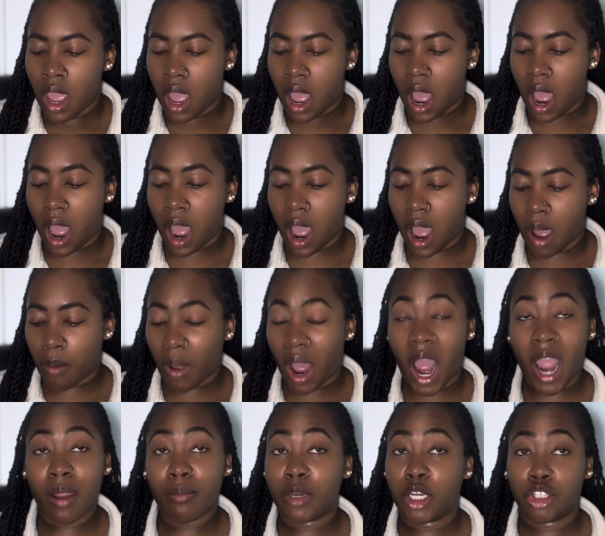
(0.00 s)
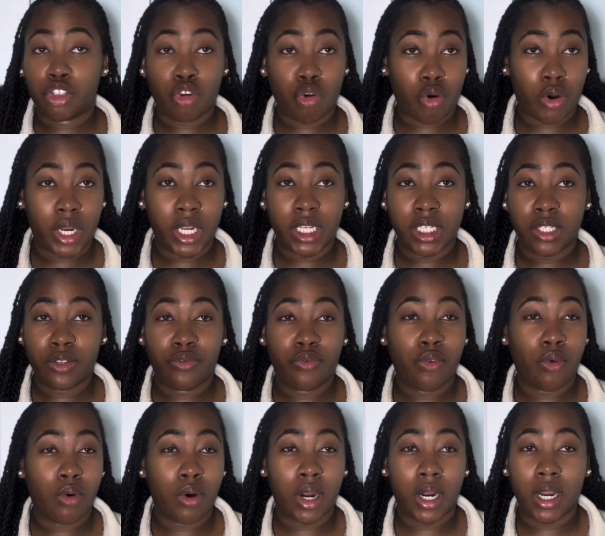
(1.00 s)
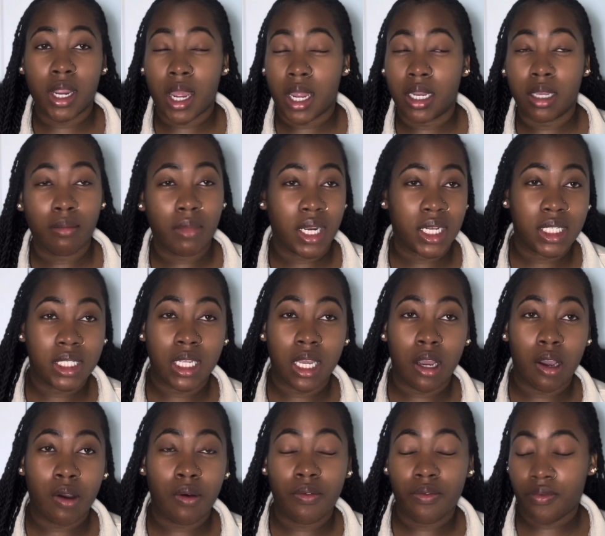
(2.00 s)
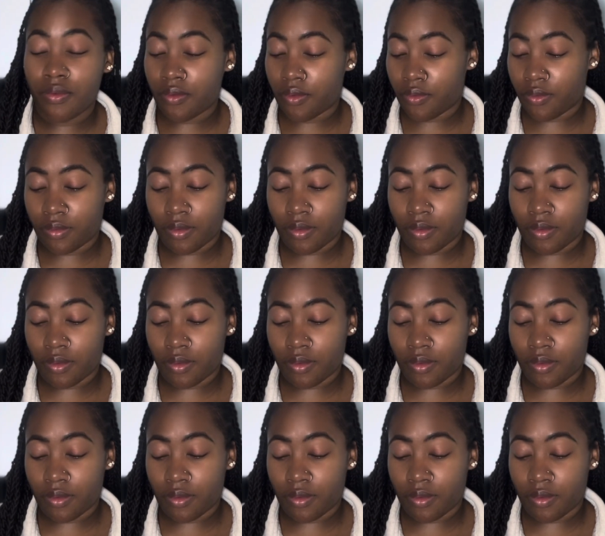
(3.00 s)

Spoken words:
I am notorious for cutting myself